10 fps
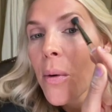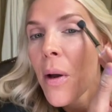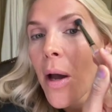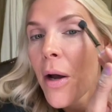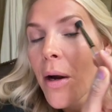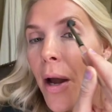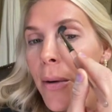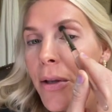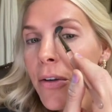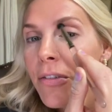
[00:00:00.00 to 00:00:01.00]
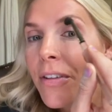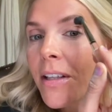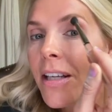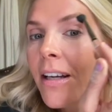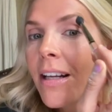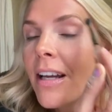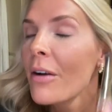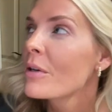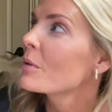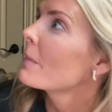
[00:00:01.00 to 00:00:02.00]
How are you feeling, honey? How
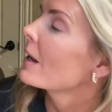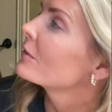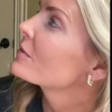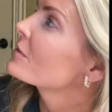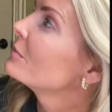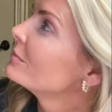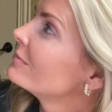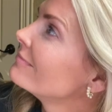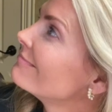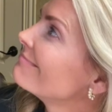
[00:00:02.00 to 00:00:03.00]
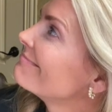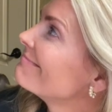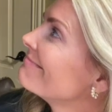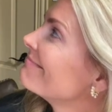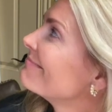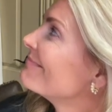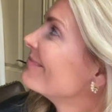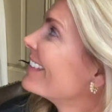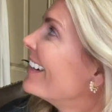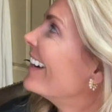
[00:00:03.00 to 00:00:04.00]
are your bowels?
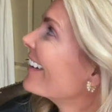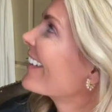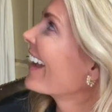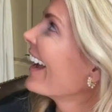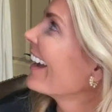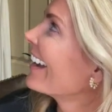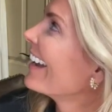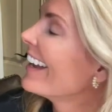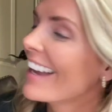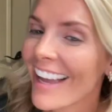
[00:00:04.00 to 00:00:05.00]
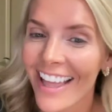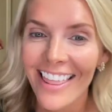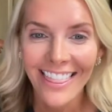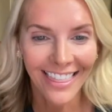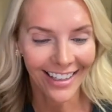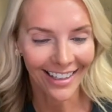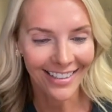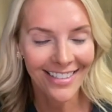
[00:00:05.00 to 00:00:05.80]
Okay. Thanks.